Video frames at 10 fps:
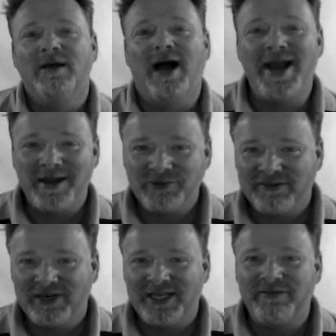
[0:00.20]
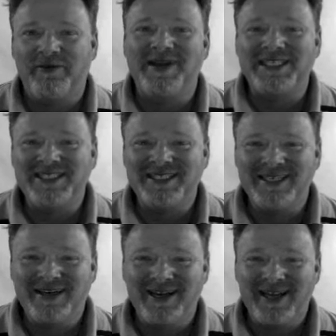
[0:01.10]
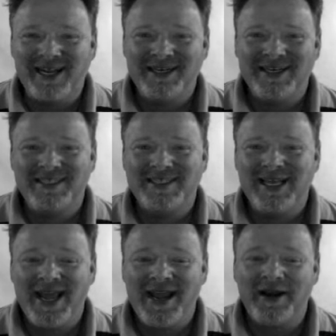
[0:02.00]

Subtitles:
Hi, I'm Trevor Lund from htconline.ca,